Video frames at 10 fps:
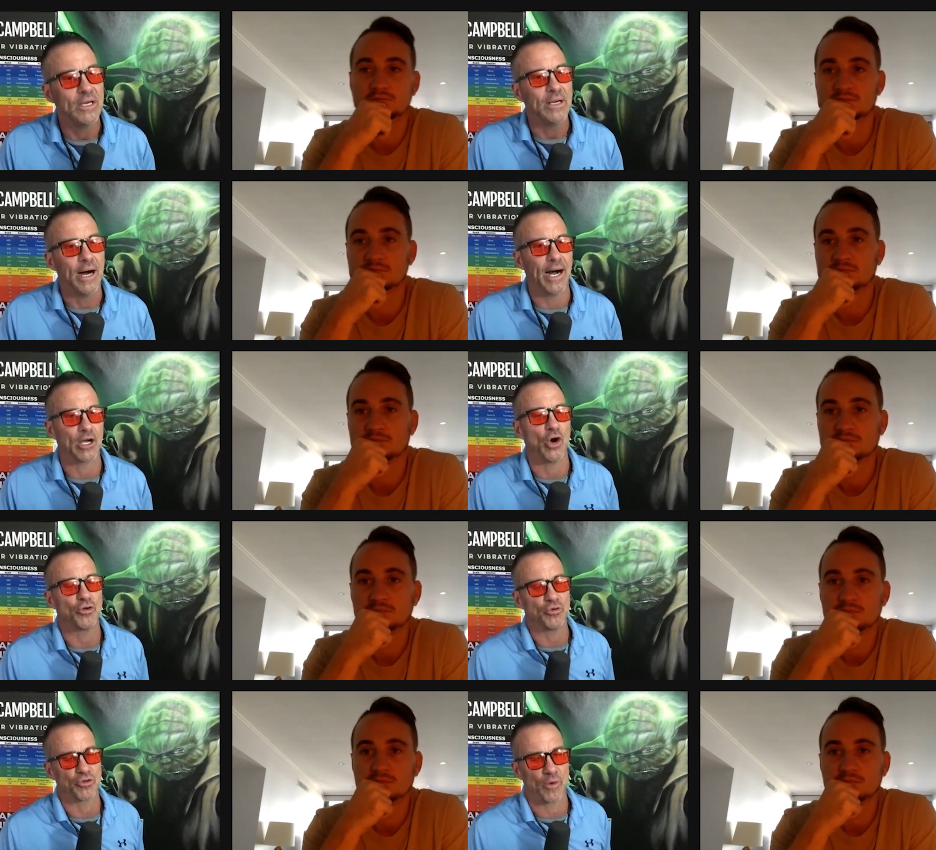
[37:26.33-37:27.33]
Speaker 1: Uh, go
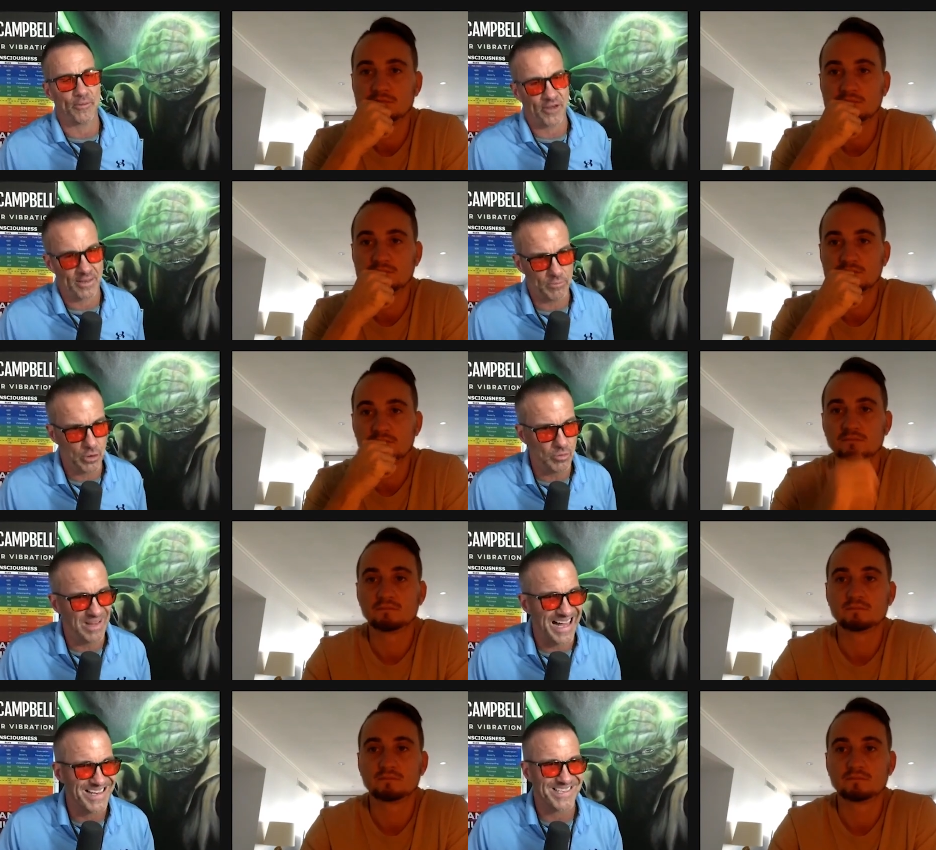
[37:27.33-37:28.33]
to his website
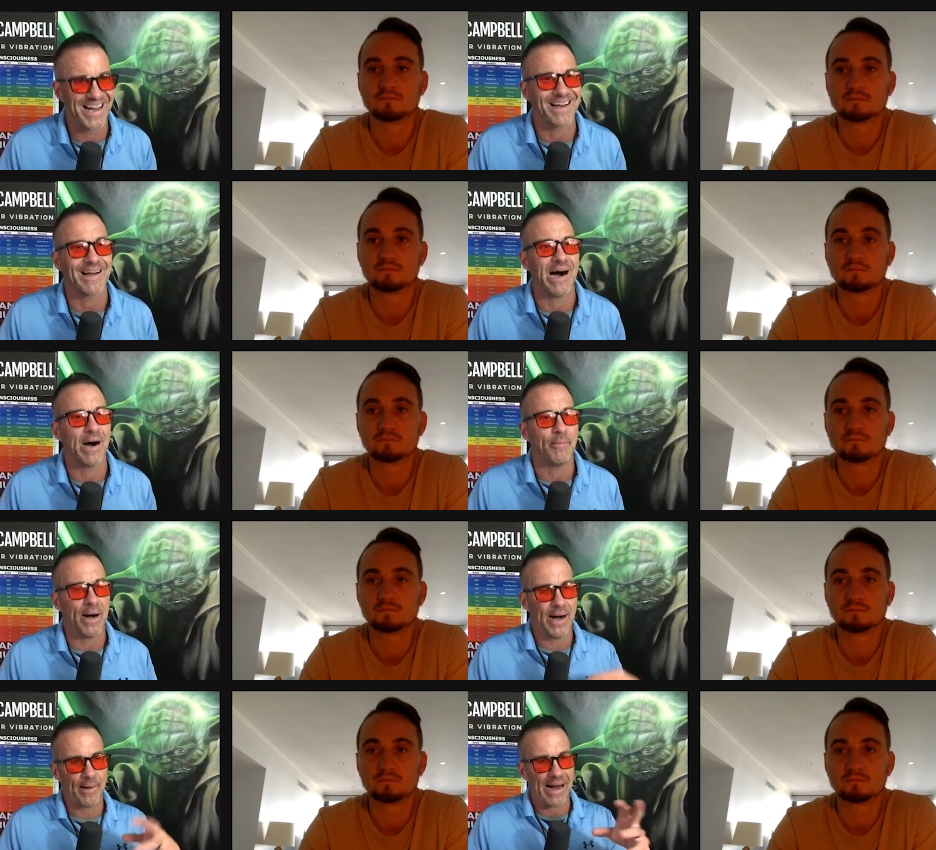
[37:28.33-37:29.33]
blublox.com.
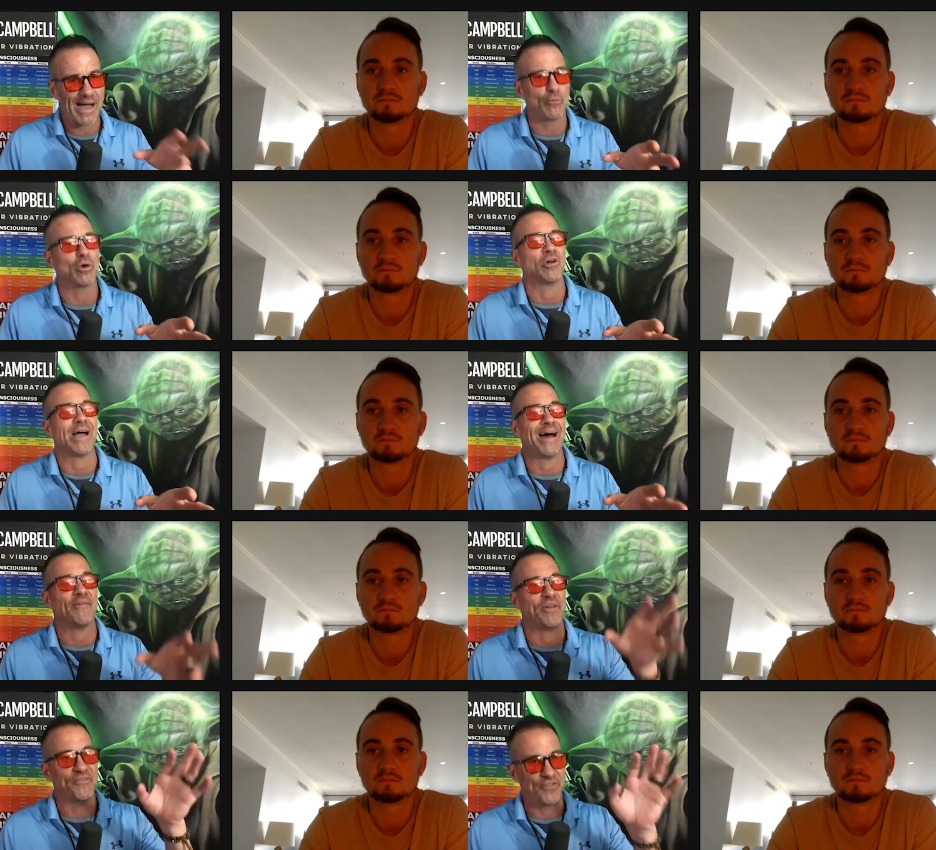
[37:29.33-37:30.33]
Uh, I will
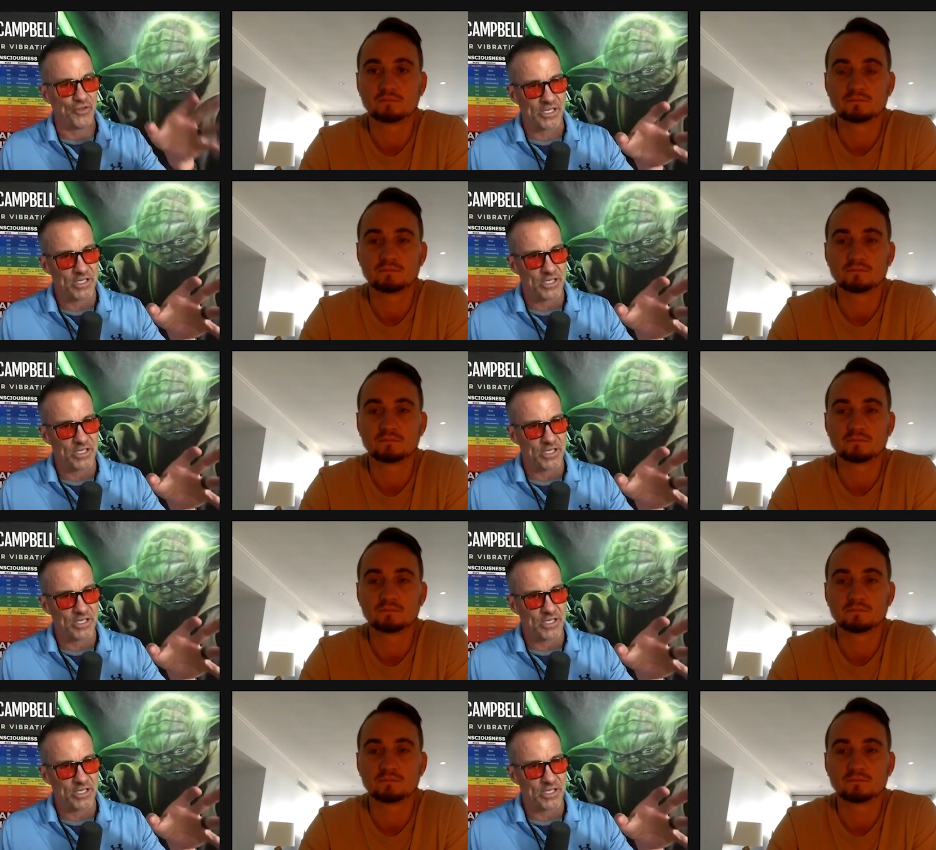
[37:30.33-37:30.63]
have an affiliate